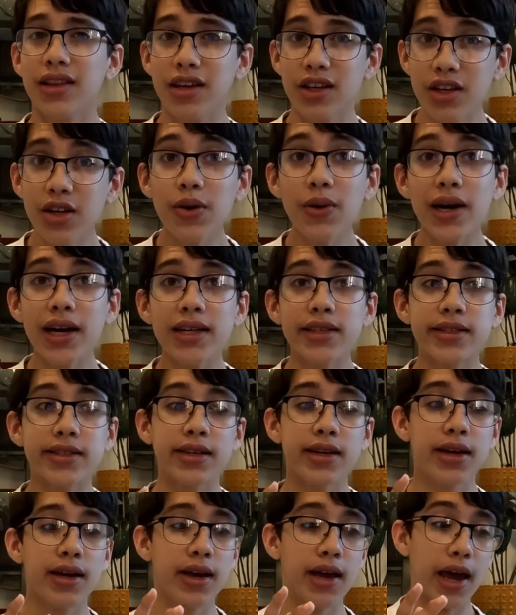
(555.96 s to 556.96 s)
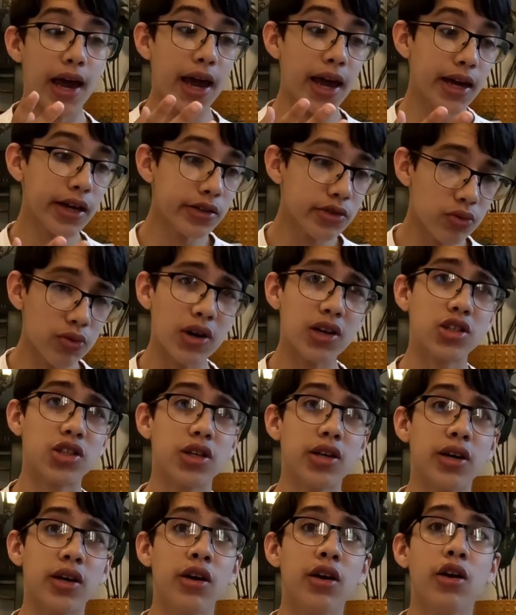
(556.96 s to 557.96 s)
the US and
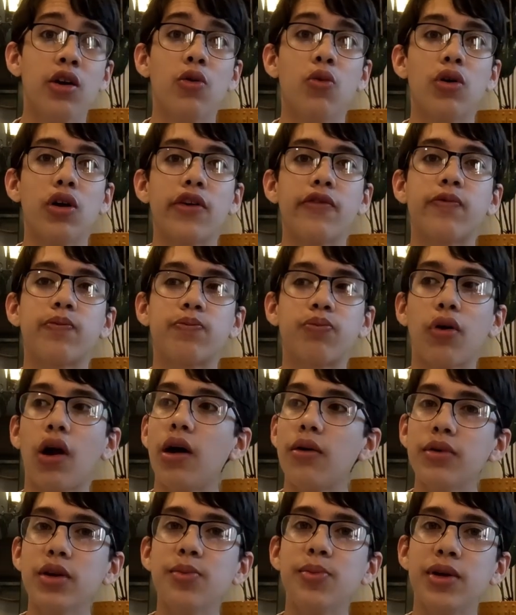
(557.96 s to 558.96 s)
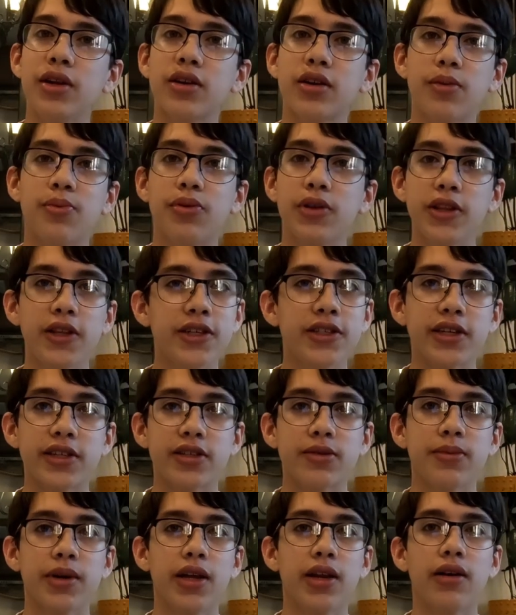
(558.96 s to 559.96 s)
Russia would have probably been completely
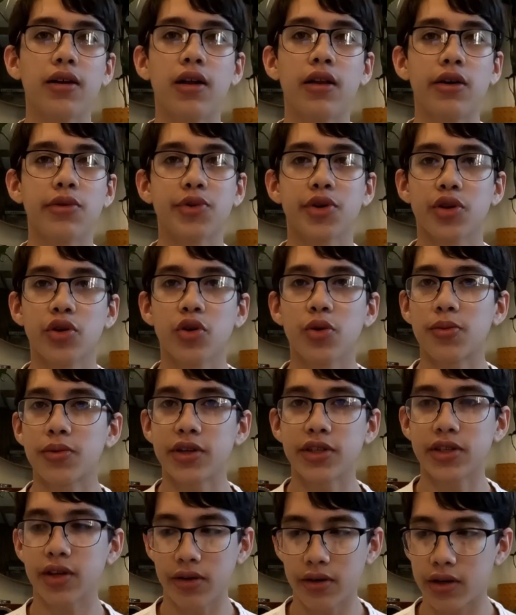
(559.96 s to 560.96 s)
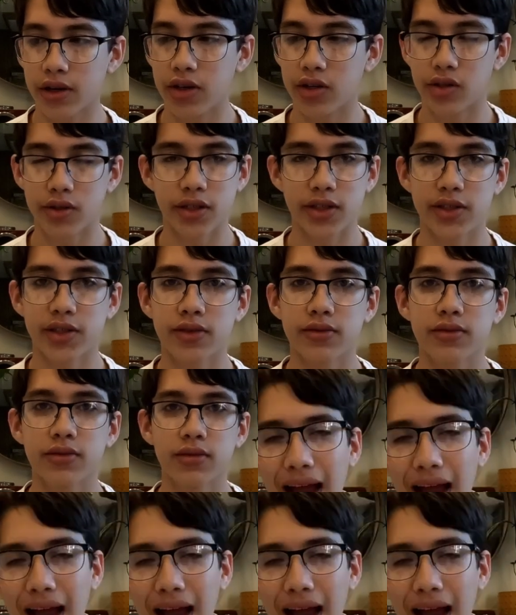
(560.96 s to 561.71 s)
decimated along with numerous other countries.